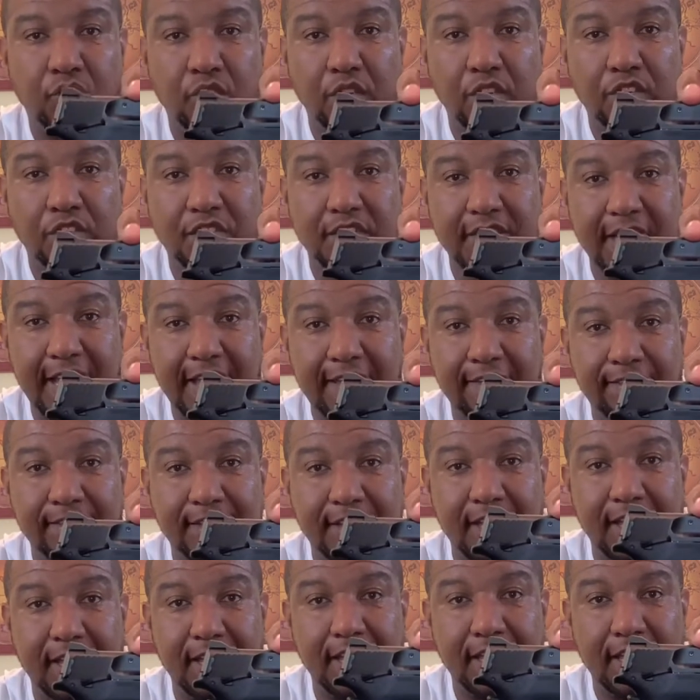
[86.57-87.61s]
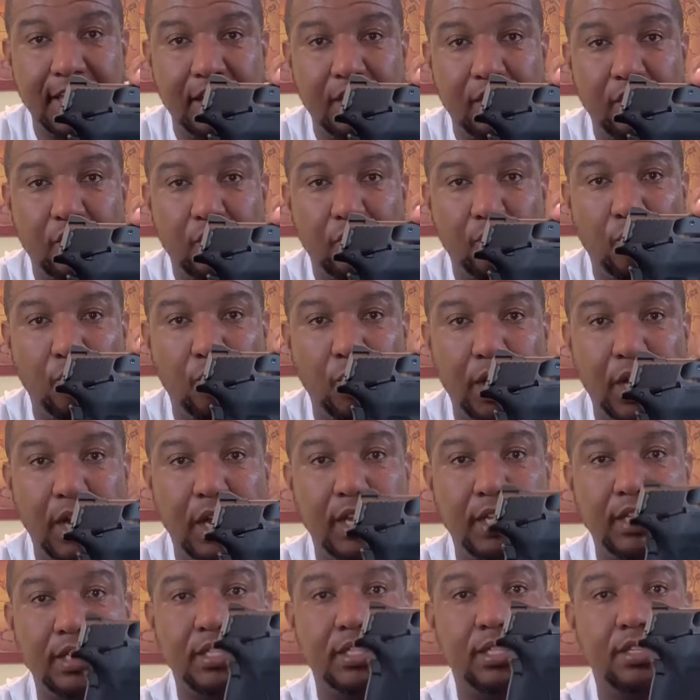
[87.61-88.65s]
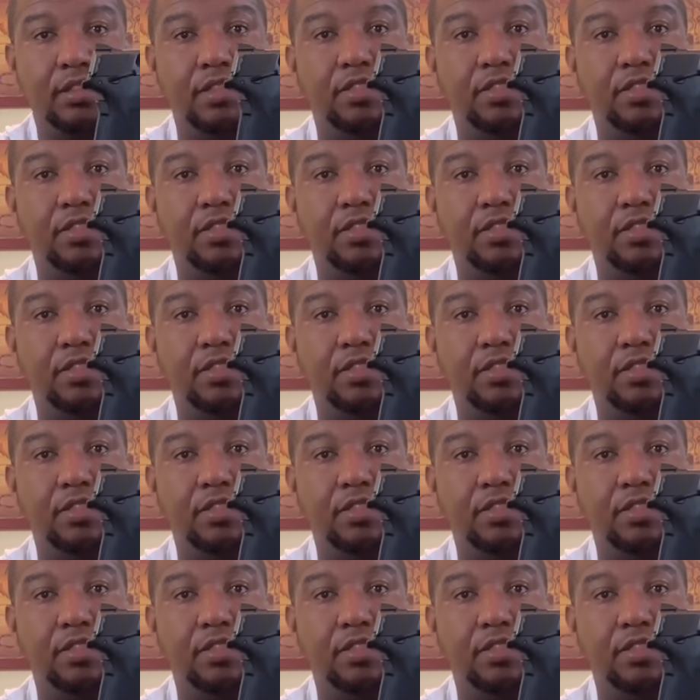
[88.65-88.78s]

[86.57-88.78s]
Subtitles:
safety was